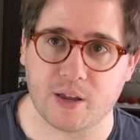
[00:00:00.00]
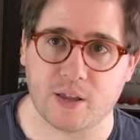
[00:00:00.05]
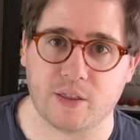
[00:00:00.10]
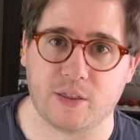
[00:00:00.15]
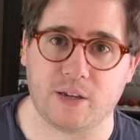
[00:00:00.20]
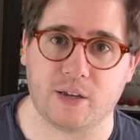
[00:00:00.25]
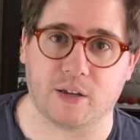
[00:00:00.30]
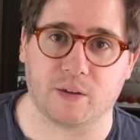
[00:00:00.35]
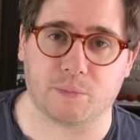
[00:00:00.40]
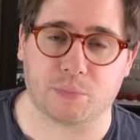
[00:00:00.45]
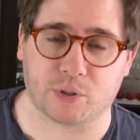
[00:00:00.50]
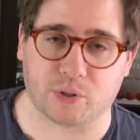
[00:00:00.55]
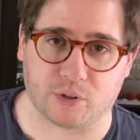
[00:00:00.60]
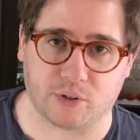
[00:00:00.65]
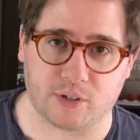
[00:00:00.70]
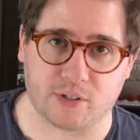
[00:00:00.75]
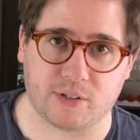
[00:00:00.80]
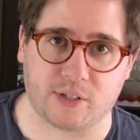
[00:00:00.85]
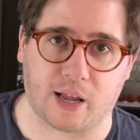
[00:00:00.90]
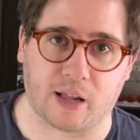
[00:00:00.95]
the
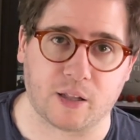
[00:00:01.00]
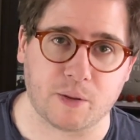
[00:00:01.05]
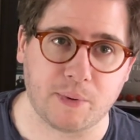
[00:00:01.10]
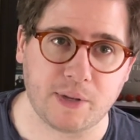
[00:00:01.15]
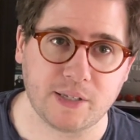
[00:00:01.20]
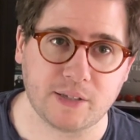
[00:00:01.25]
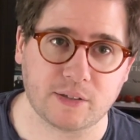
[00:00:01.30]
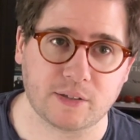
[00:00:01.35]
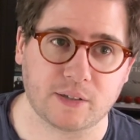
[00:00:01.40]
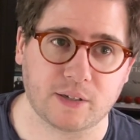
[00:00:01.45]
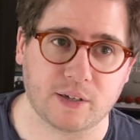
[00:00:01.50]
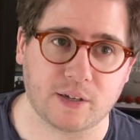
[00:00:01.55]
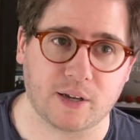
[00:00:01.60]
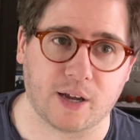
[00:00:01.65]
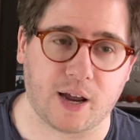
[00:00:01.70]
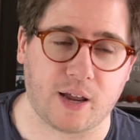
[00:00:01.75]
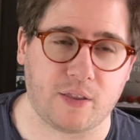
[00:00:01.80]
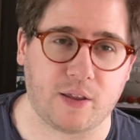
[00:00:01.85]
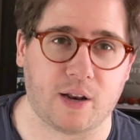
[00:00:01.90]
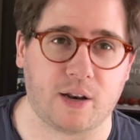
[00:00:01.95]
absurdist elements,
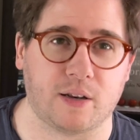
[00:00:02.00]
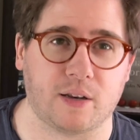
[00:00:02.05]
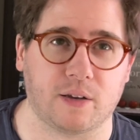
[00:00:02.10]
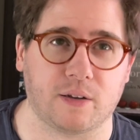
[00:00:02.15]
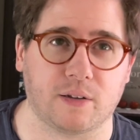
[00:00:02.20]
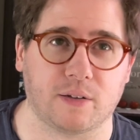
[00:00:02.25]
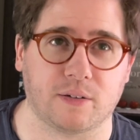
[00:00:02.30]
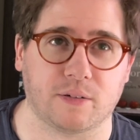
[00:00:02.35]
and then